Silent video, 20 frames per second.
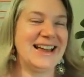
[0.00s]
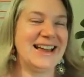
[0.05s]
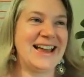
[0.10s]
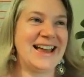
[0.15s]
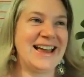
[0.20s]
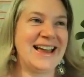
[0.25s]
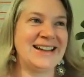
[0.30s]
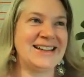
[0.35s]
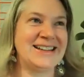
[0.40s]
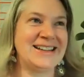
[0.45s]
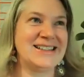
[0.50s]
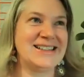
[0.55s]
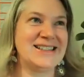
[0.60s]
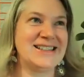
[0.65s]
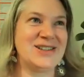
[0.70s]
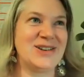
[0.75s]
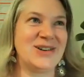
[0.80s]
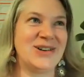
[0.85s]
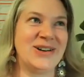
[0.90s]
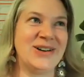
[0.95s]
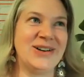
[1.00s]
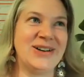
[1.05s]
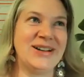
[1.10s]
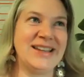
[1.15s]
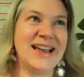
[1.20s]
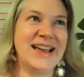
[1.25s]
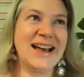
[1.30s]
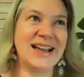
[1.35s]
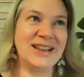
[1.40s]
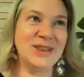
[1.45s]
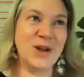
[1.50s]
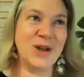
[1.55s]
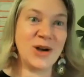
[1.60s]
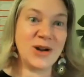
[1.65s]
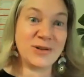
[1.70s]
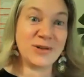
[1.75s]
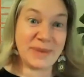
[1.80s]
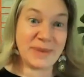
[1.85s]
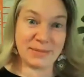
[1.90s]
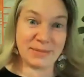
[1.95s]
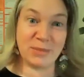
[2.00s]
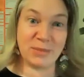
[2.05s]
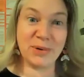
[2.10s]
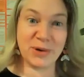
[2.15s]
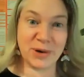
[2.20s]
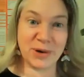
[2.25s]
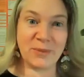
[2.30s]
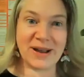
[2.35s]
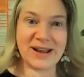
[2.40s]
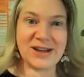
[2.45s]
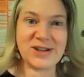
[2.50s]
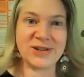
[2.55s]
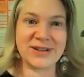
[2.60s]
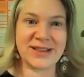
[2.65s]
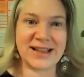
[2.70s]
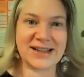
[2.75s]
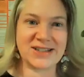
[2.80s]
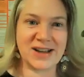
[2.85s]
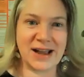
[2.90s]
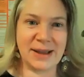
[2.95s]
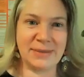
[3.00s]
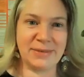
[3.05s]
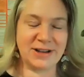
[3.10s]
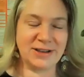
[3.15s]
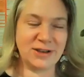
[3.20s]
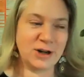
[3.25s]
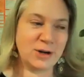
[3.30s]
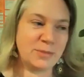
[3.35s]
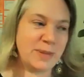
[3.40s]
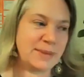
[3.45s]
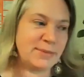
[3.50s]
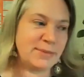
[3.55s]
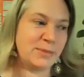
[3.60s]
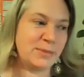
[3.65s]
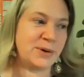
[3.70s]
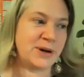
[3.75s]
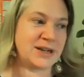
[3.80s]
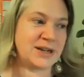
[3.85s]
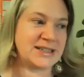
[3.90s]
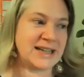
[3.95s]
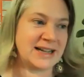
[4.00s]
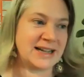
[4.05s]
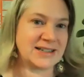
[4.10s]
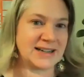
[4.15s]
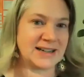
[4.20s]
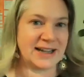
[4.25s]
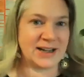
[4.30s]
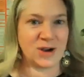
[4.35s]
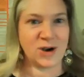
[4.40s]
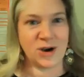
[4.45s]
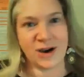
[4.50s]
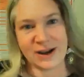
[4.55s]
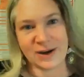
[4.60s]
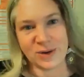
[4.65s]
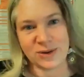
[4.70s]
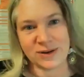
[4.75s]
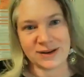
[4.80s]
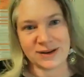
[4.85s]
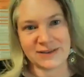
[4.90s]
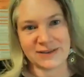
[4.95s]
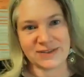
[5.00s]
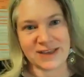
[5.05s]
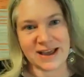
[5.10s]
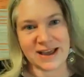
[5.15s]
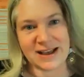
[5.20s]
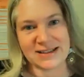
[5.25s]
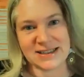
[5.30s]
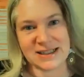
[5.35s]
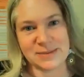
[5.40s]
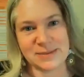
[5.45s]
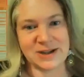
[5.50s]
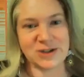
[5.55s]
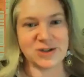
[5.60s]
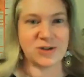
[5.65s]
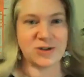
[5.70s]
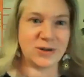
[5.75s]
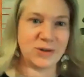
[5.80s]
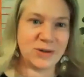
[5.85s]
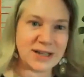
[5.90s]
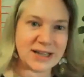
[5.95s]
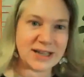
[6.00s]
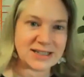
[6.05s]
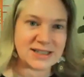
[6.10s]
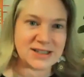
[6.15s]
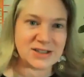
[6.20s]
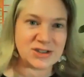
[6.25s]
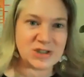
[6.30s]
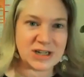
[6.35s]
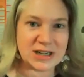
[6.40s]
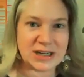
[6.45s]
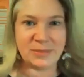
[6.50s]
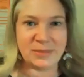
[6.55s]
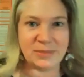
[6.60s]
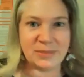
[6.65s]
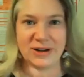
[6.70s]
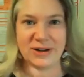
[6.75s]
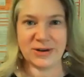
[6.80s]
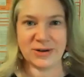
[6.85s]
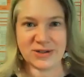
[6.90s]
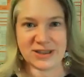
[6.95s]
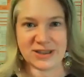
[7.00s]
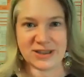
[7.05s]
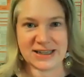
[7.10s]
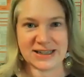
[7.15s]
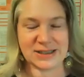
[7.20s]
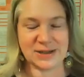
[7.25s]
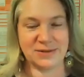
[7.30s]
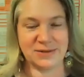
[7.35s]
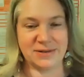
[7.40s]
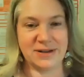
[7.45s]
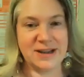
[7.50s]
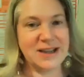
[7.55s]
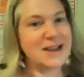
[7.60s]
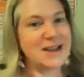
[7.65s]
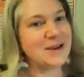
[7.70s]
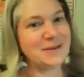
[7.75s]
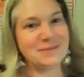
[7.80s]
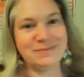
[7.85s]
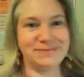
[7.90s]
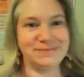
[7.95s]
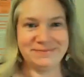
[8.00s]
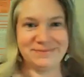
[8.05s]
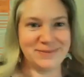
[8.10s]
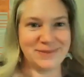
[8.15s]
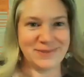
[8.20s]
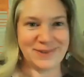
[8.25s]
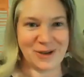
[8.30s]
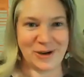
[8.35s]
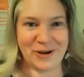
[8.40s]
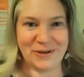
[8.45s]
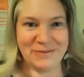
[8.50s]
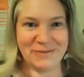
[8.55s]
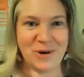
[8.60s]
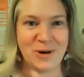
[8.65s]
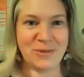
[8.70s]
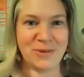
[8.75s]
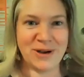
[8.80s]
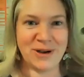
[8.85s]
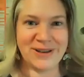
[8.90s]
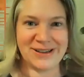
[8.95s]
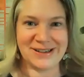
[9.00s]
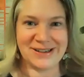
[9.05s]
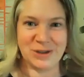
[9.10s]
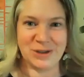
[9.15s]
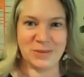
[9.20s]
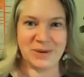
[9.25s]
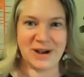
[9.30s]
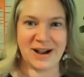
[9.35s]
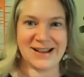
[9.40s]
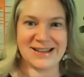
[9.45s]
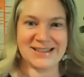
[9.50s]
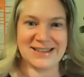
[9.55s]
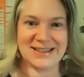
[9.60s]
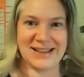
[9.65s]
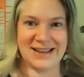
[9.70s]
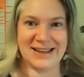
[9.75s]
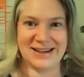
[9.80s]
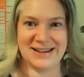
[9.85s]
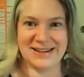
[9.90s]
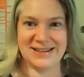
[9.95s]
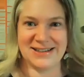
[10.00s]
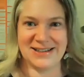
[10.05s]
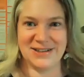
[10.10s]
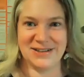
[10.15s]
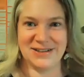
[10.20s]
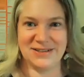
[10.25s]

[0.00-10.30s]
And so, yeah, a lot of people put on weight during that time. And a lot of people put it down to like, oh, I couldn't leave the house as much, or I couldn't get to the gym, or I couldn't do this. Or no, what were you? You were isolated.